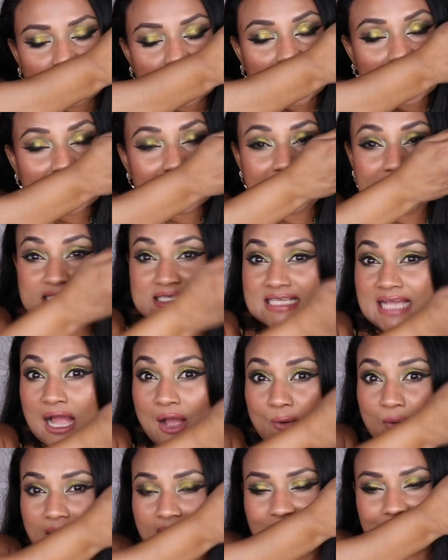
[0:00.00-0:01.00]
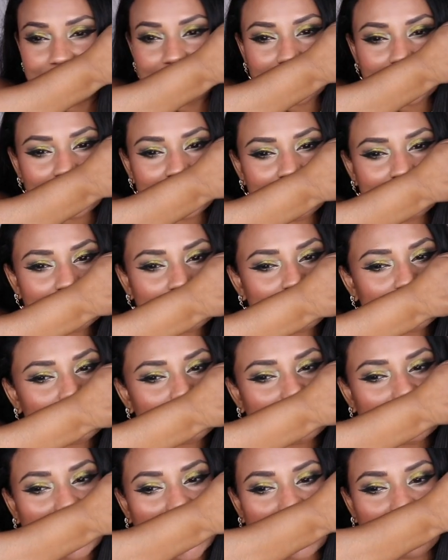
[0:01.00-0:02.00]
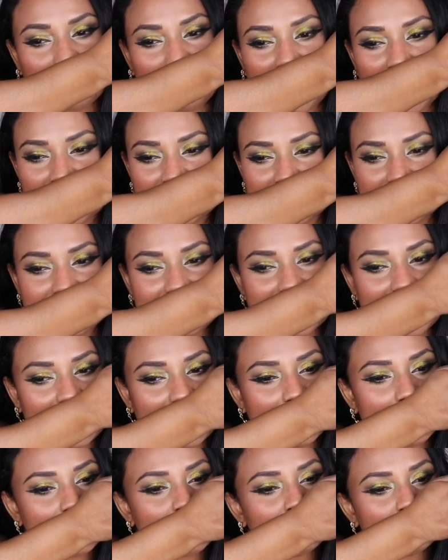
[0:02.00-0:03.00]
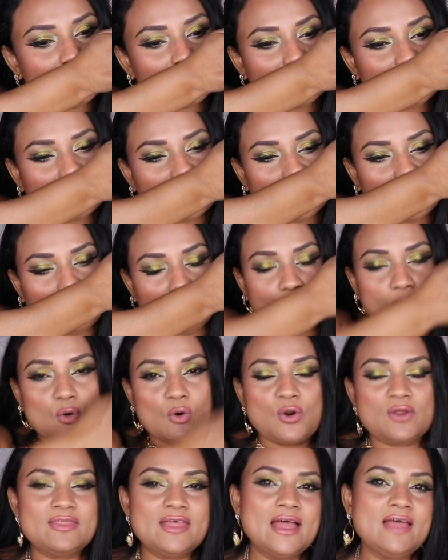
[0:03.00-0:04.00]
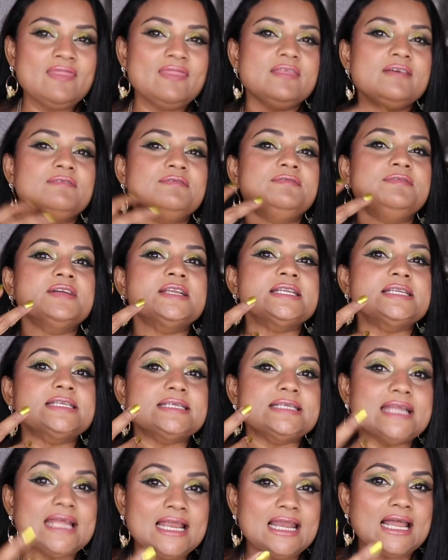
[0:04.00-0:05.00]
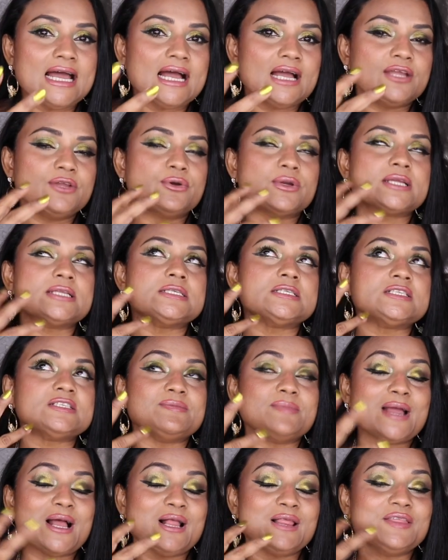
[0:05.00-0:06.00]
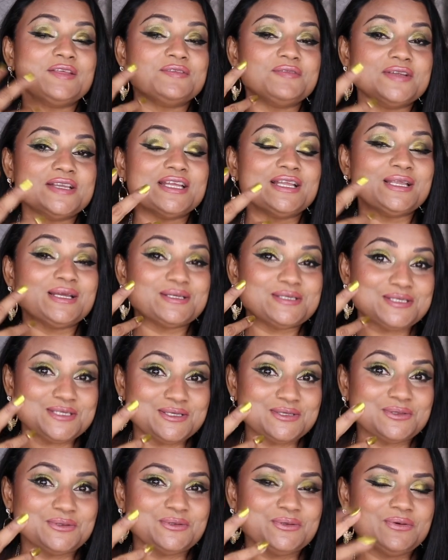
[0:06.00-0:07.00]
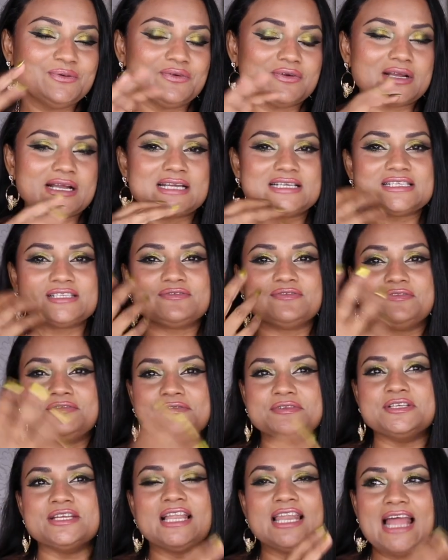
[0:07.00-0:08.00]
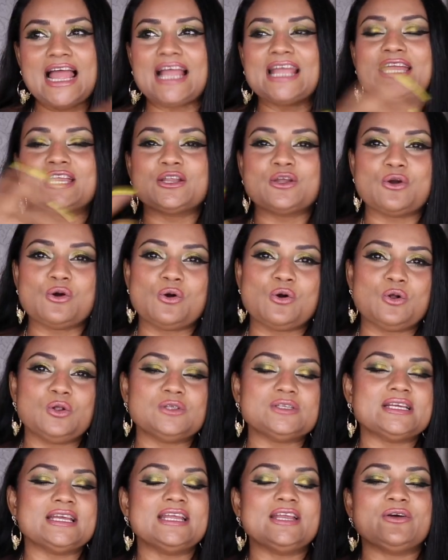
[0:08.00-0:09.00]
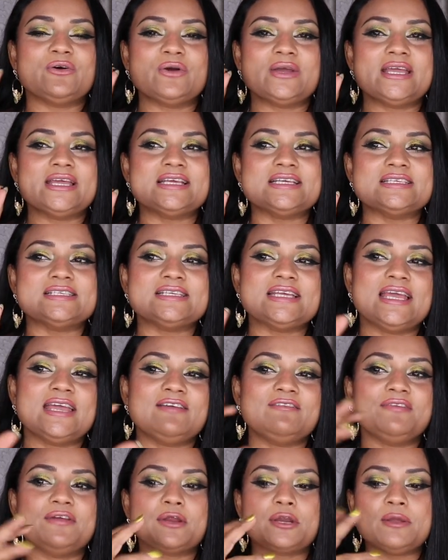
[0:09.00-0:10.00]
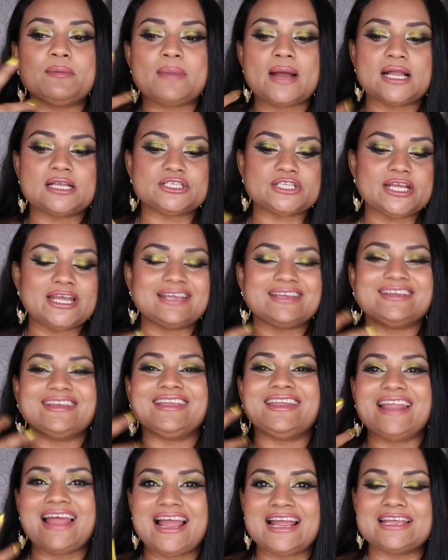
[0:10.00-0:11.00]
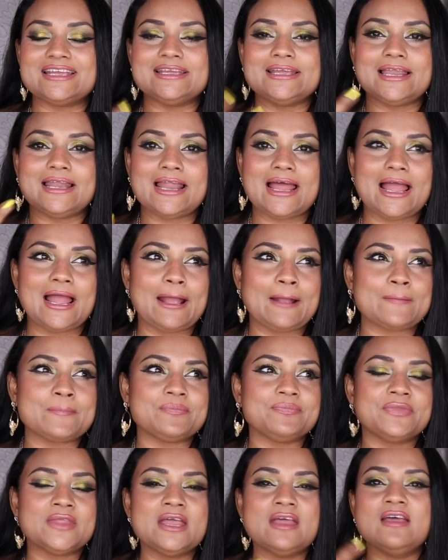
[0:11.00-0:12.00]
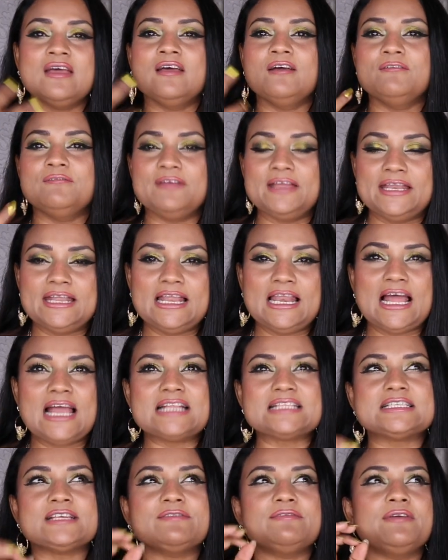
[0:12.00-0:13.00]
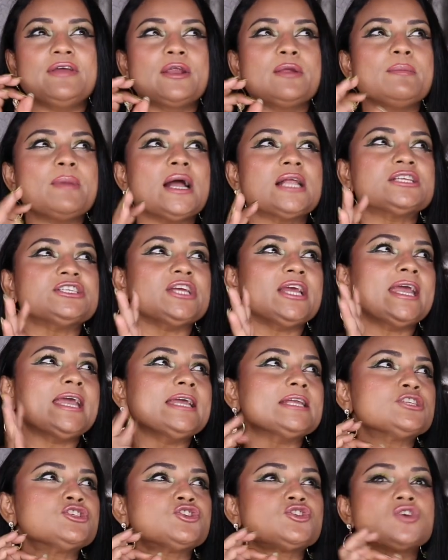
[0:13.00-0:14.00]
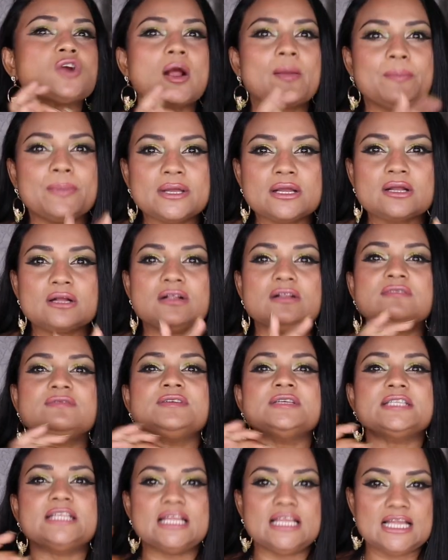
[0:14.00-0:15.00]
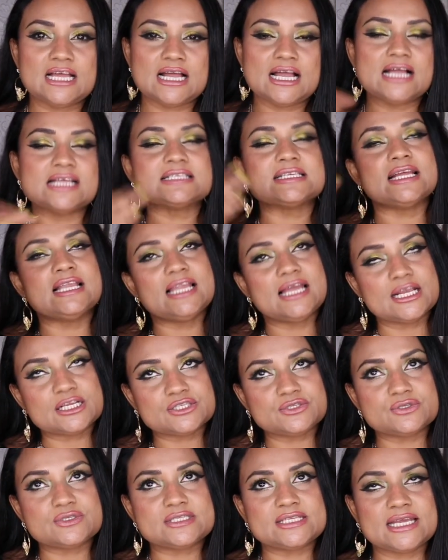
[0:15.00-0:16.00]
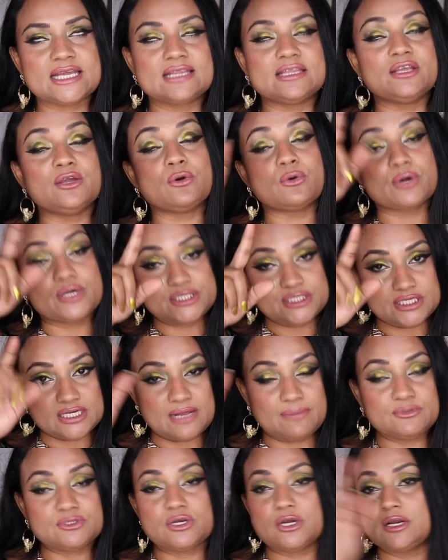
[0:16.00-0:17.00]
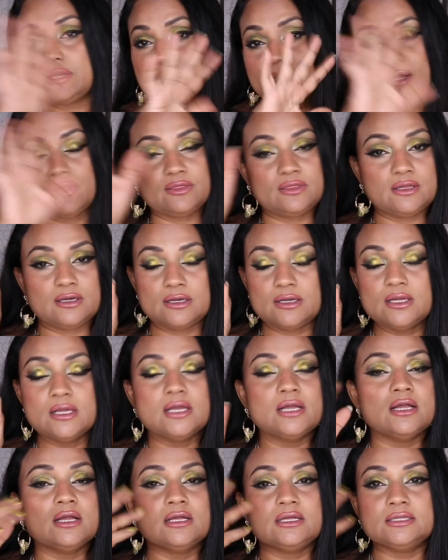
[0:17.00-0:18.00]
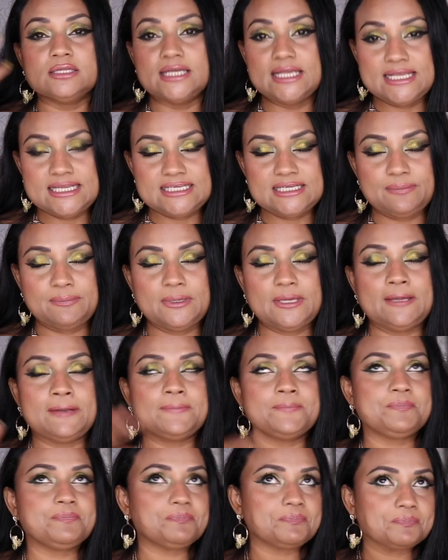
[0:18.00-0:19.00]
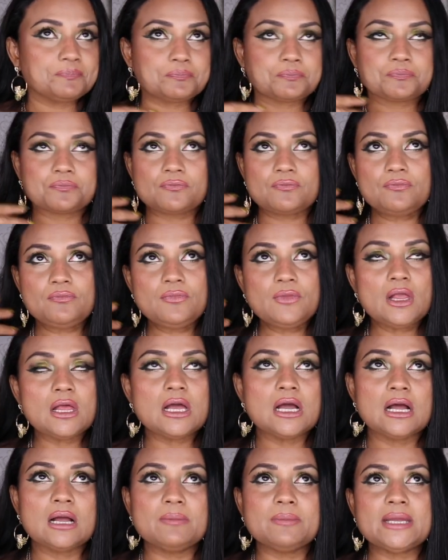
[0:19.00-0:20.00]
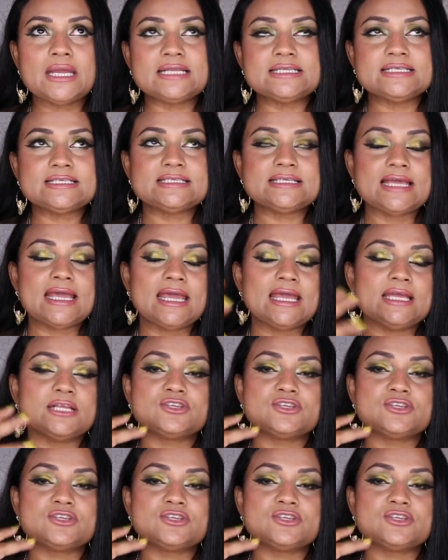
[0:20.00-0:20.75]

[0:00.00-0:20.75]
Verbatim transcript: In this, however, I must say more than the vanilla you can smell the vanilla too because ylang in gold you know is a very much a ylang ylang vanilla it's a very much a tropical vanilla as i like to say the origin i'm talking about the the edp um, it is a